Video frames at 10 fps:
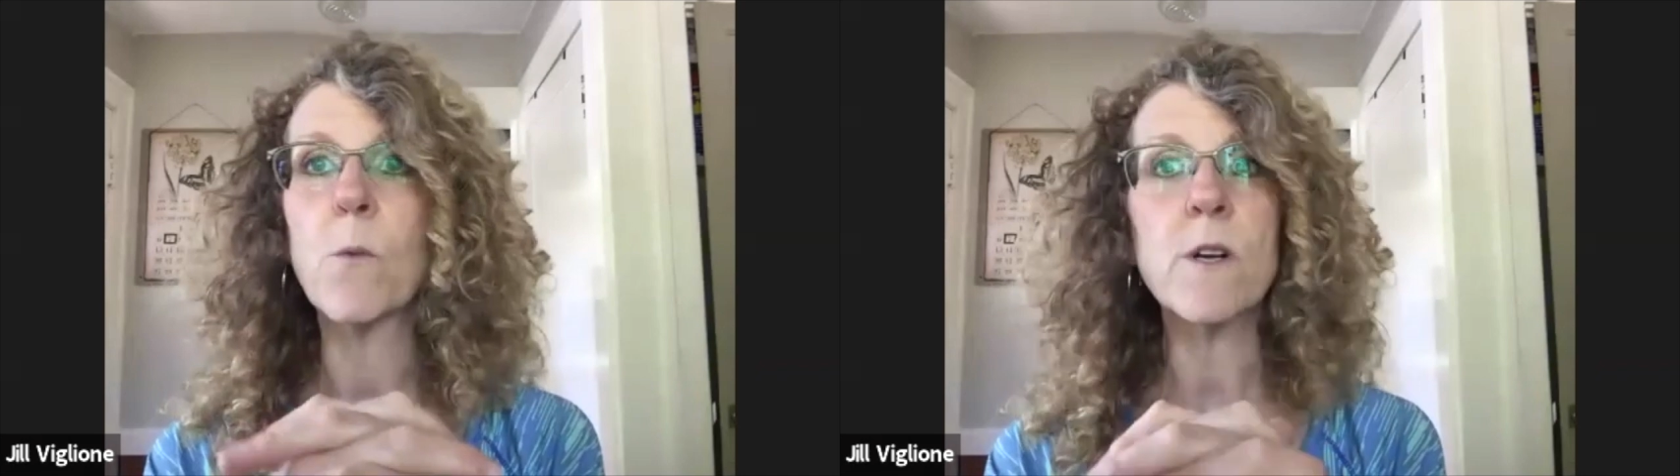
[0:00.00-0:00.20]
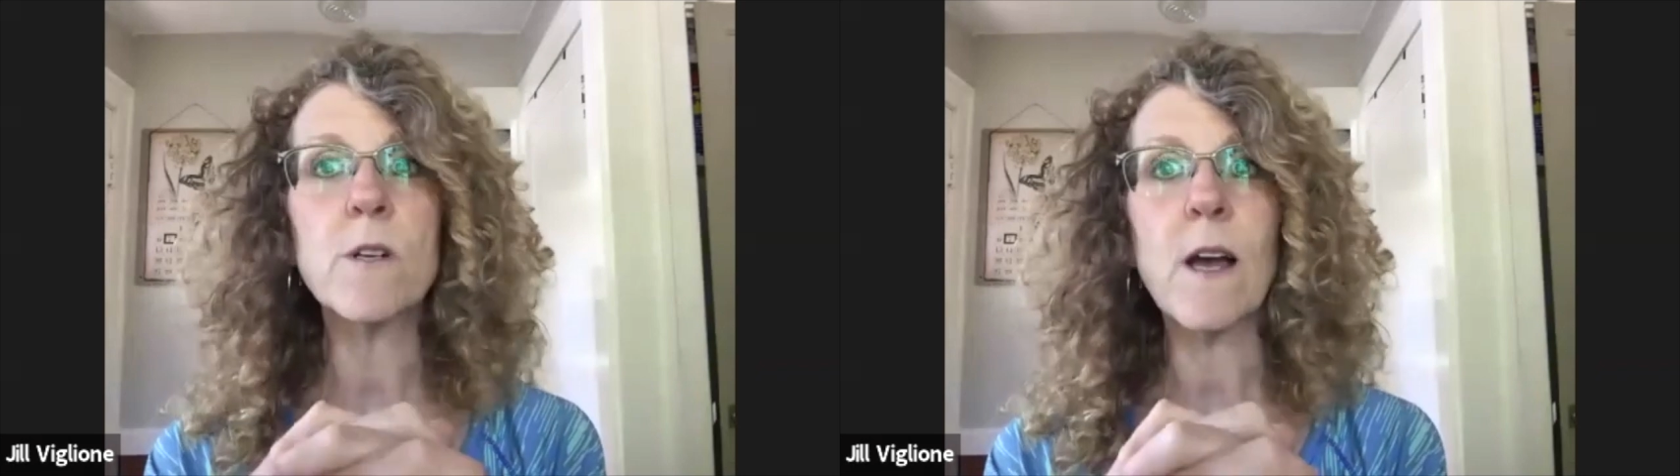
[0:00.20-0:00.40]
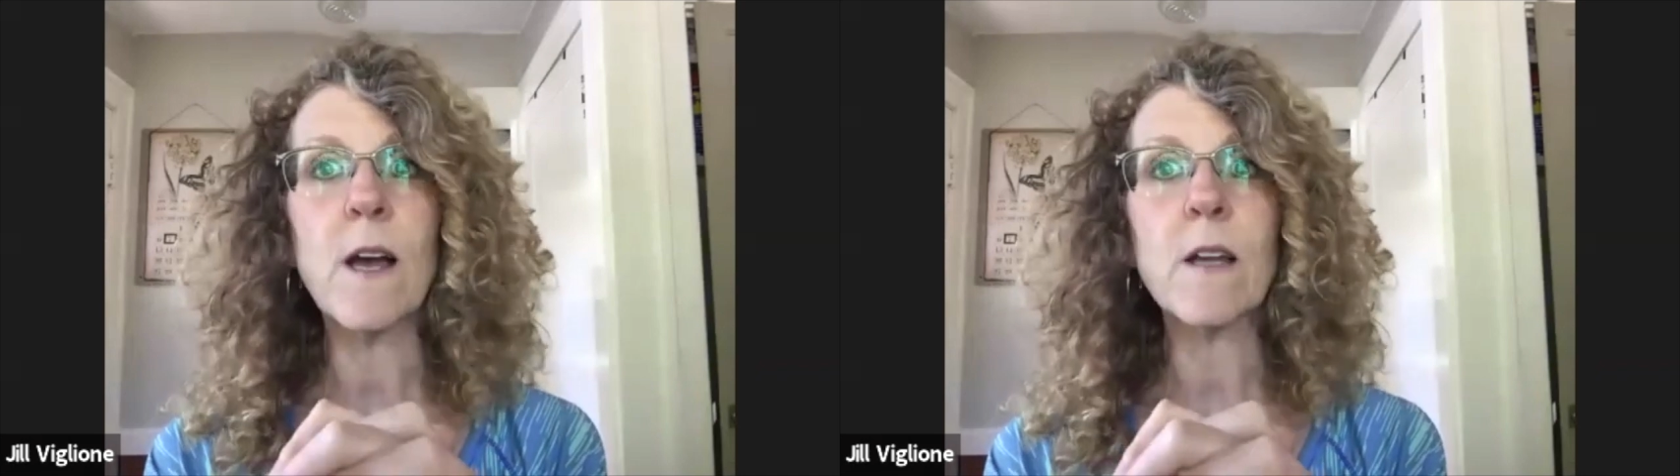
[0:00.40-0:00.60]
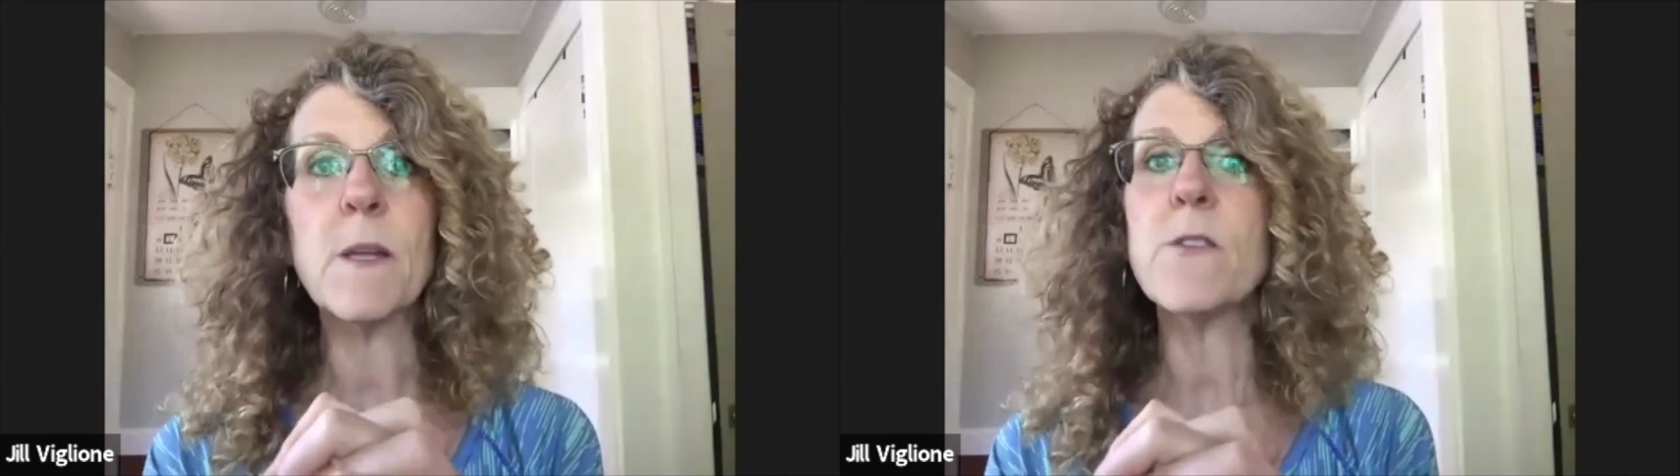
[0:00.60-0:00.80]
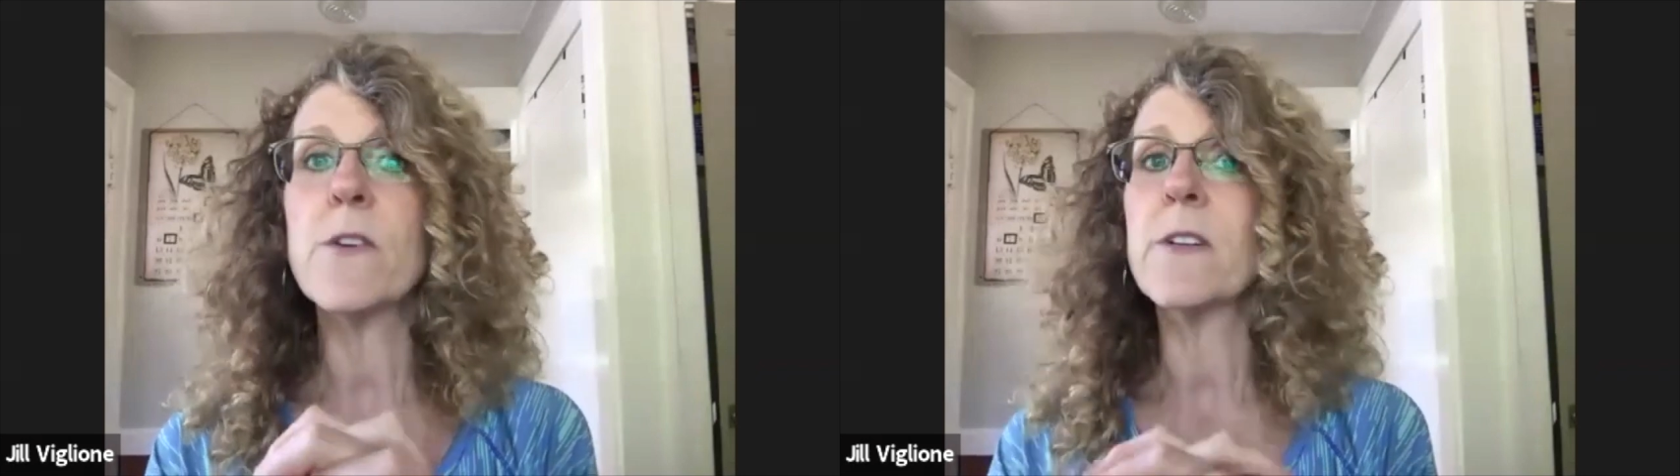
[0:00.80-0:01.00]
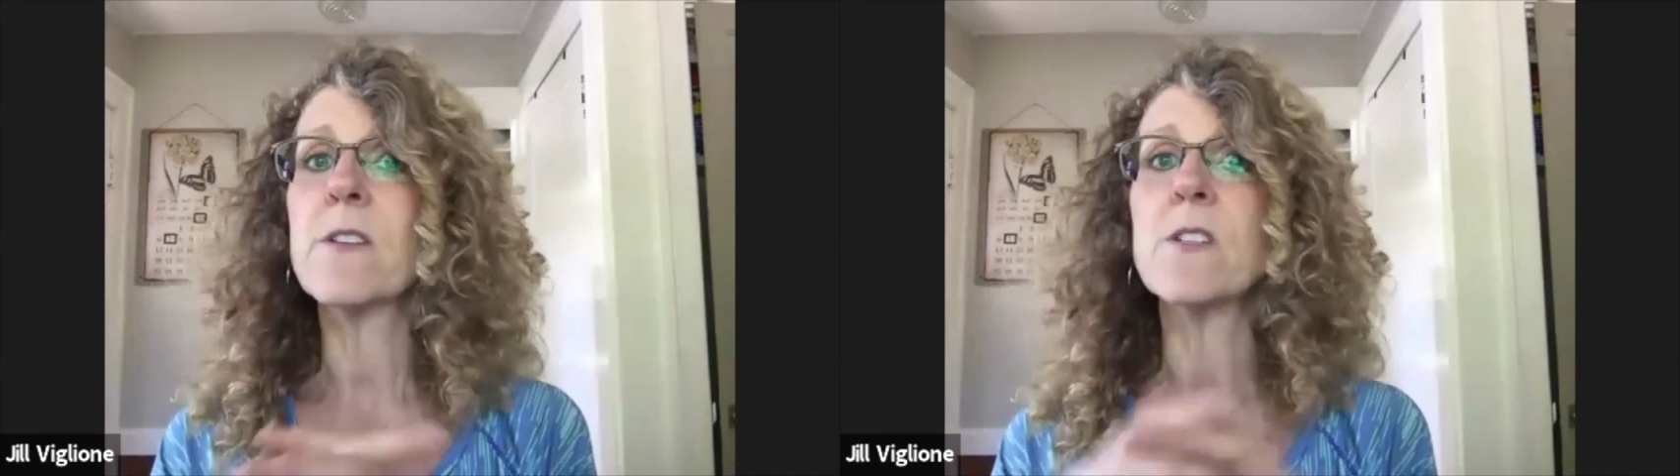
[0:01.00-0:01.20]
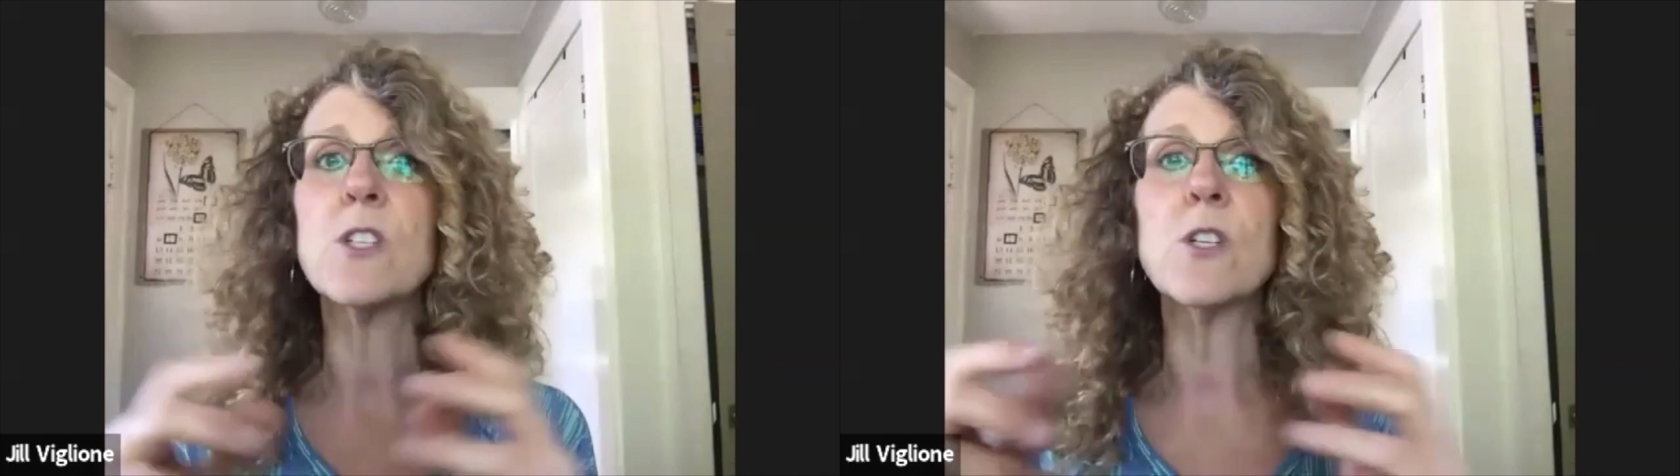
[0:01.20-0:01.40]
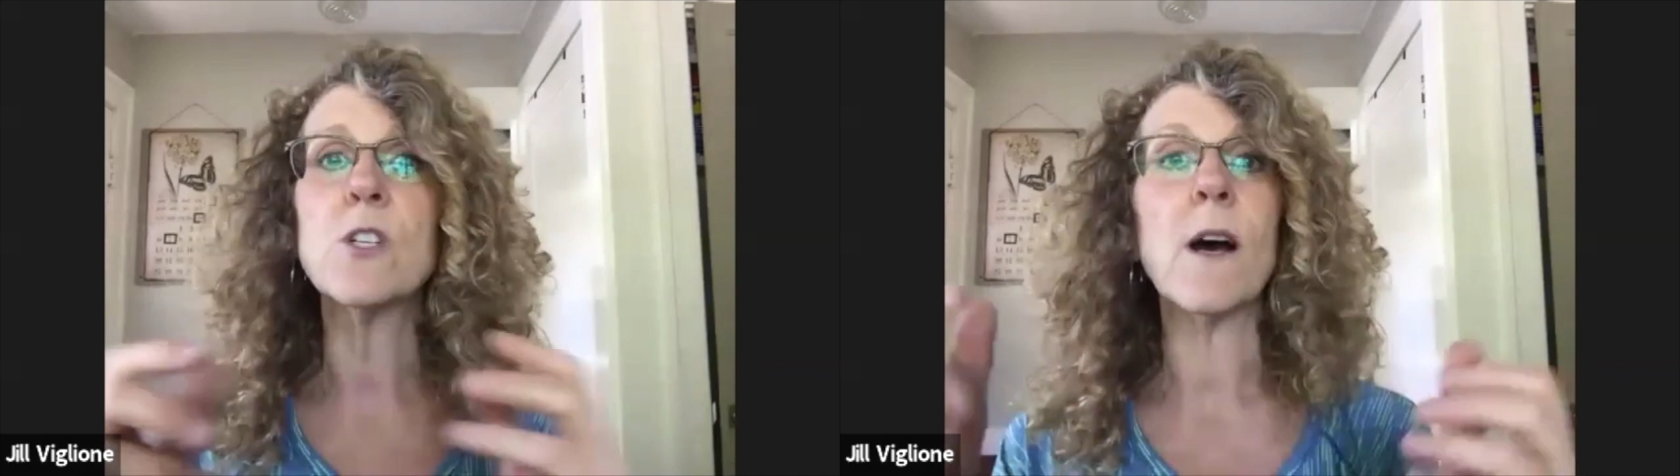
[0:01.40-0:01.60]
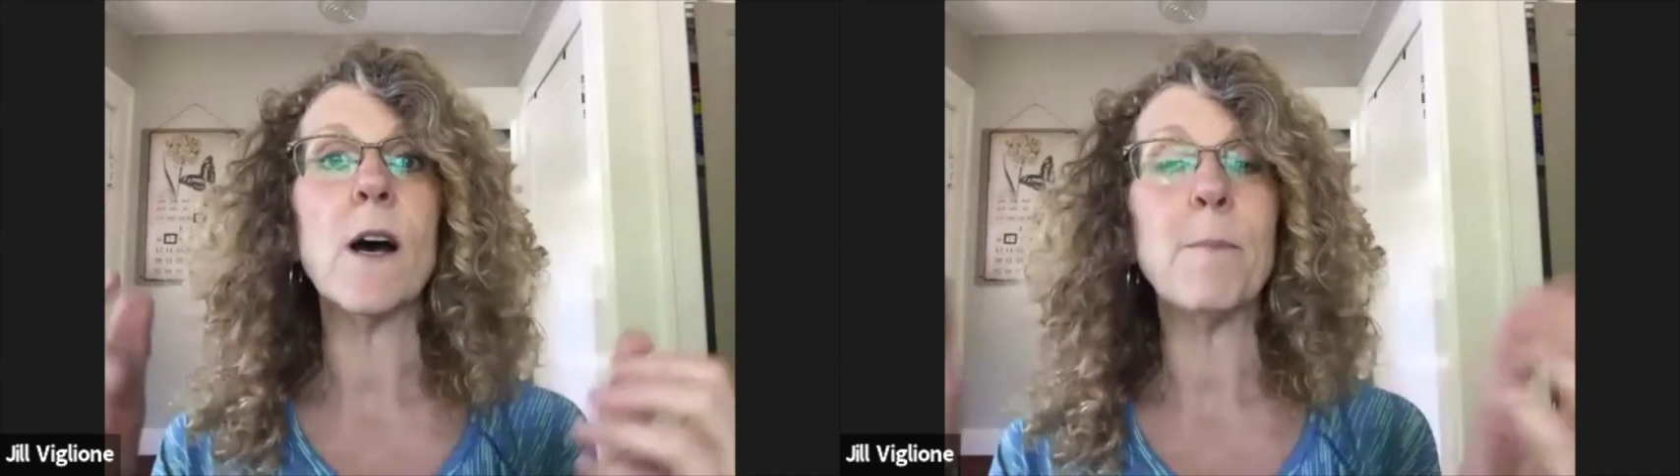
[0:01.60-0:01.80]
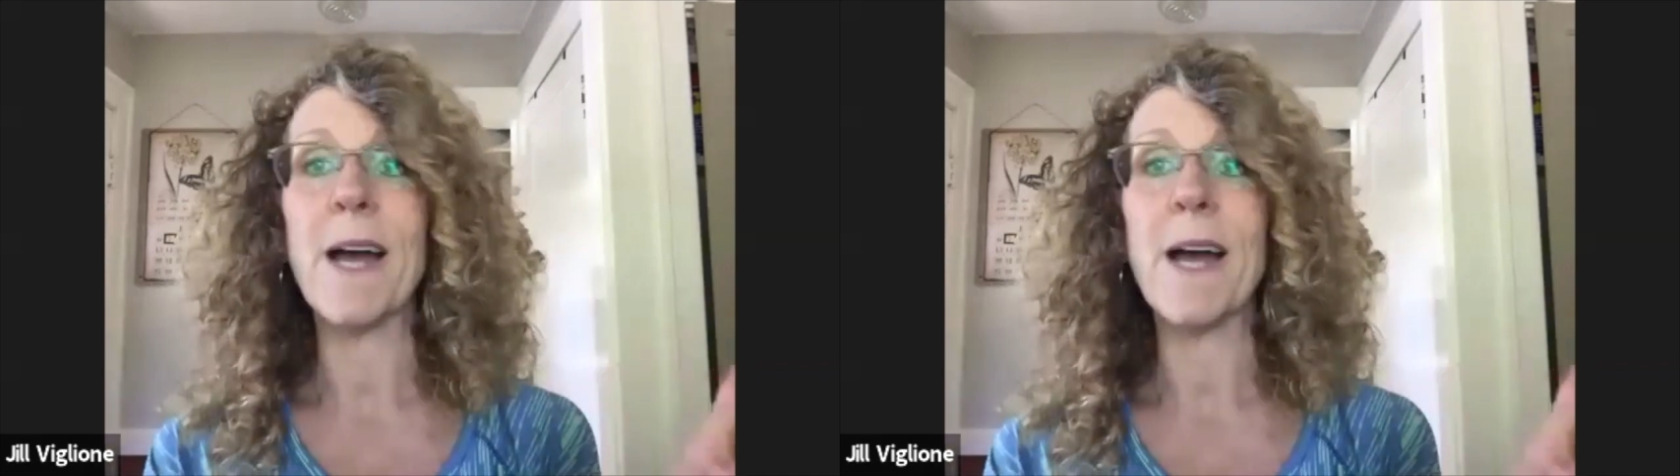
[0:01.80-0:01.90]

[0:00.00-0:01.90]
Word document. You can just do